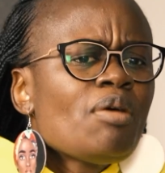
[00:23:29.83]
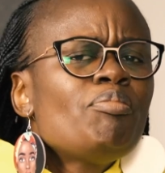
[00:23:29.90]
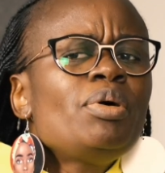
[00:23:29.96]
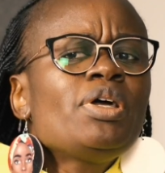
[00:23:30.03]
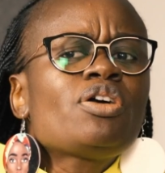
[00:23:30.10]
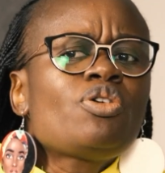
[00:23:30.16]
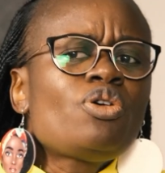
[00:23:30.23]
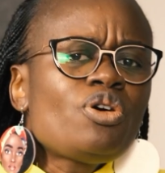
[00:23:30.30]

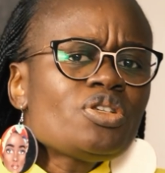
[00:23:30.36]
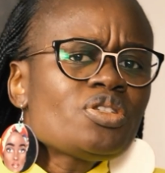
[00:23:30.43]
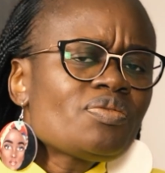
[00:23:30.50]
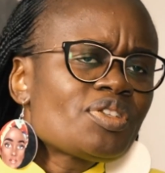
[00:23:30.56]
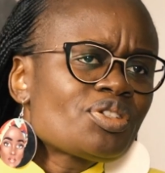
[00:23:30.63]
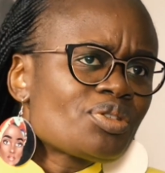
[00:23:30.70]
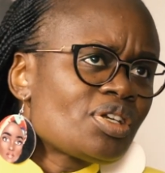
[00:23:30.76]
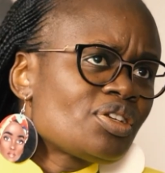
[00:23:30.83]
Because
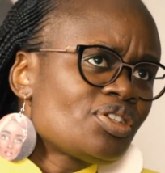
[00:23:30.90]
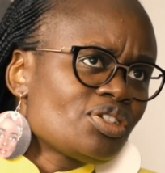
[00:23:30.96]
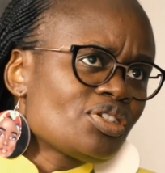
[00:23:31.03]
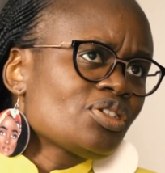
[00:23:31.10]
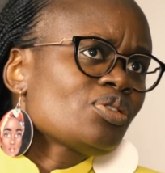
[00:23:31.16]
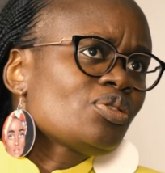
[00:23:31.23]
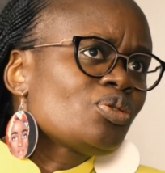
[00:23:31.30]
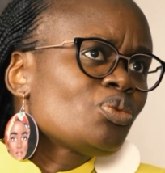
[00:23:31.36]
of the
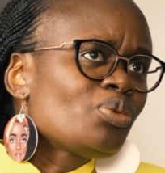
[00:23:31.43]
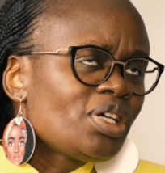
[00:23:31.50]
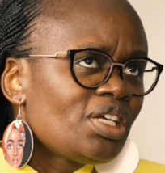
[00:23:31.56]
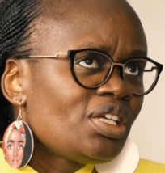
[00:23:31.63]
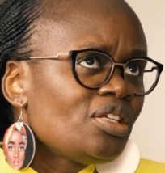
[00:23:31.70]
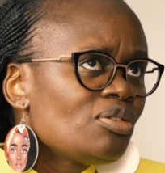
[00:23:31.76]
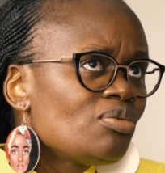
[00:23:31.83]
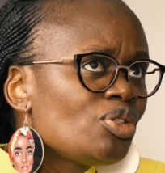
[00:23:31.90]
traditional
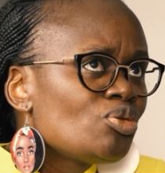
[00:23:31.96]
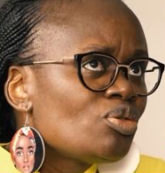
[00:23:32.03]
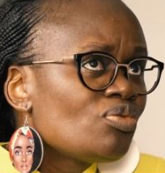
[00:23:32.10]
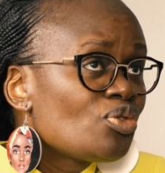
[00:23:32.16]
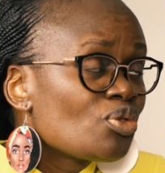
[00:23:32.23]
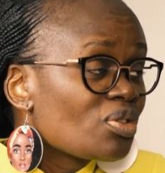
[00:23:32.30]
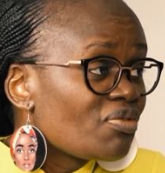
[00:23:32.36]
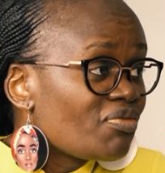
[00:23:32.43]
way in which we
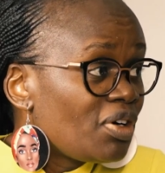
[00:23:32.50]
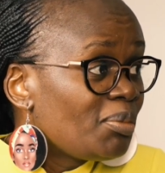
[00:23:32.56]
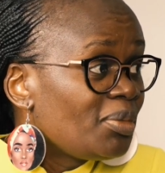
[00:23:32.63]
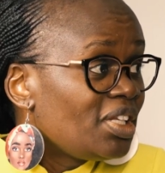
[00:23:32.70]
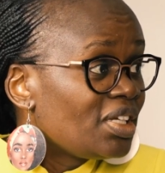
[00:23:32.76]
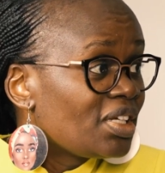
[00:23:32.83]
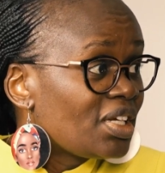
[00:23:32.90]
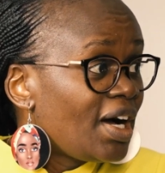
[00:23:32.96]
view the
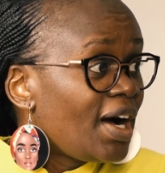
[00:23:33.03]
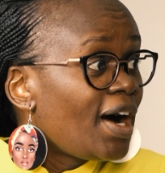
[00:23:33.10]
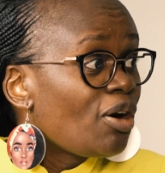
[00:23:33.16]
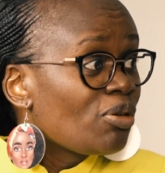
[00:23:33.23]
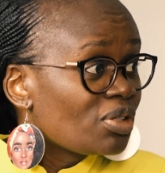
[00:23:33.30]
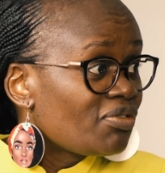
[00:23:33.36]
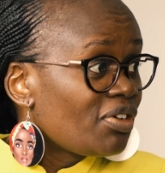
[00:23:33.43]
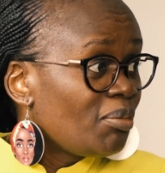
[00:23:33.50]
family and
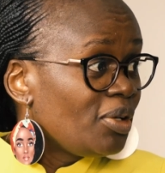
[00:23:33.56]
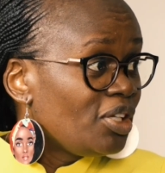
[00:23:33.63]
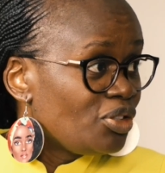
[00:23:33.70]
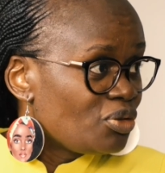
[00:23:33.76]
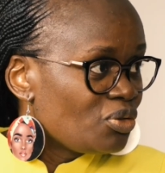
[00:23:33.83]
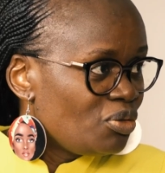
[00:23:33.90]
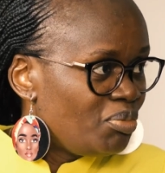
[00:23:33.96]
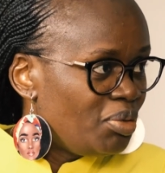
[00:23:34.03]
how the family
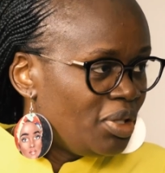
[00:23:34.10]
should